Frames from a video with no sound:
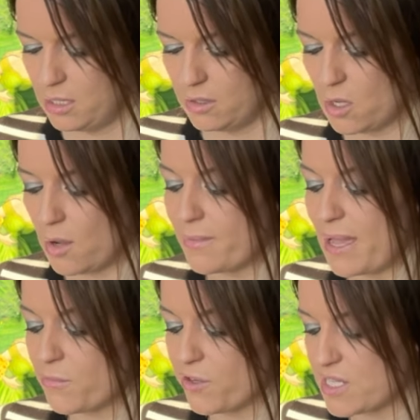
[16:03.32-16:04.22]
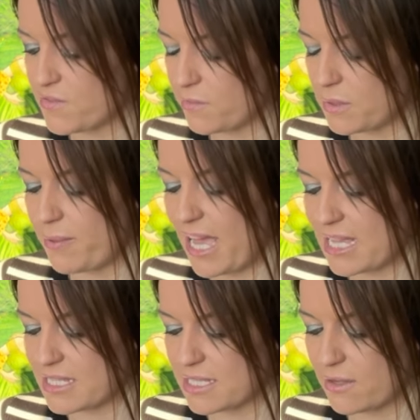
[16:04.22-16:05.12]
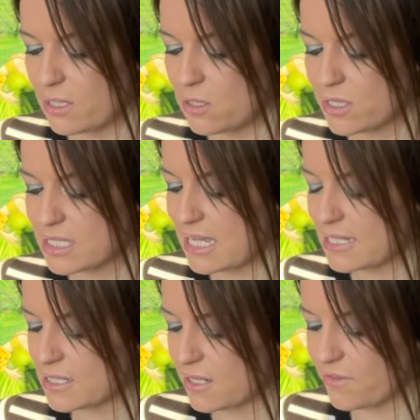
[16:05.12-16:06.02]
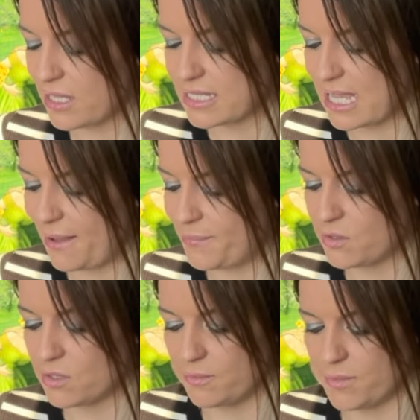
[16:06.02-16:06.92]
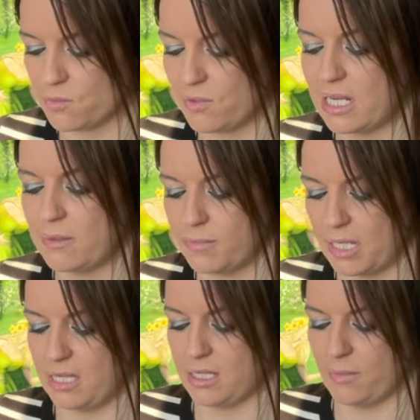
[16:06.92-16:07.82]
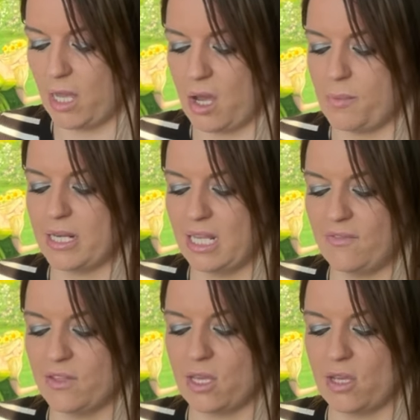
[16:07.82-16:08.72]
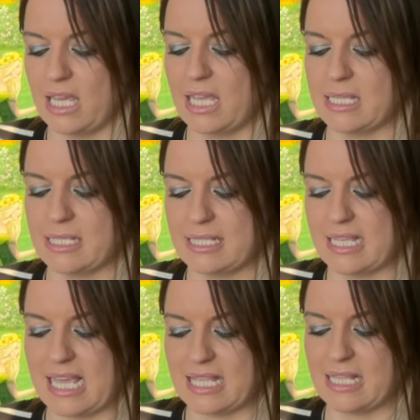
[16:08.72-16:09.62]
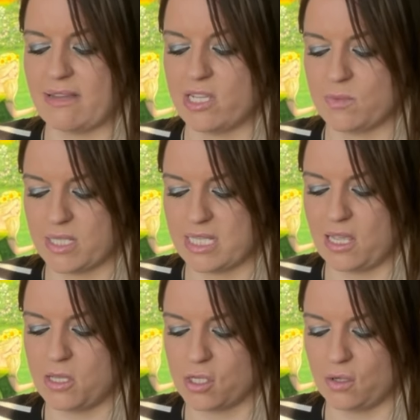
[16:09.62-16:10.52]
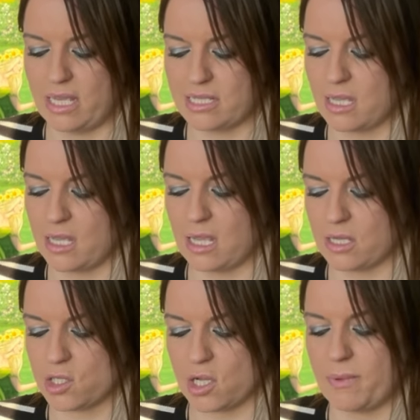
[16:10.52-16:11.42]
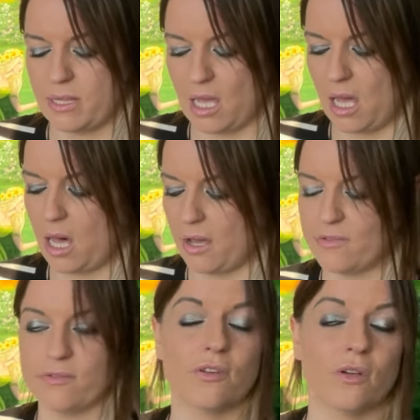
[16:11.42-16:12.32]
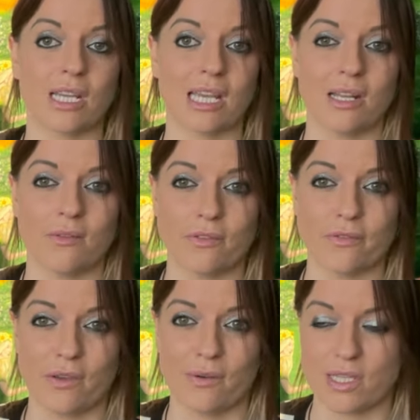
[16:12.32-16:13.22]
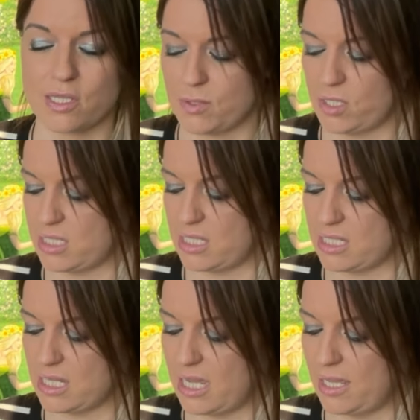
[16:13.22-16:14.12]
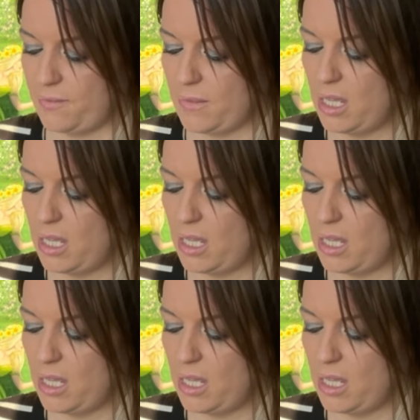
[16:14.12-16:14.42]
You've got memories from the past, so it looks like stuff that's happened with them has really beat them up, and even though they can see that there is potential, it's like they are stopping their heart from falling in love with you at this point in time.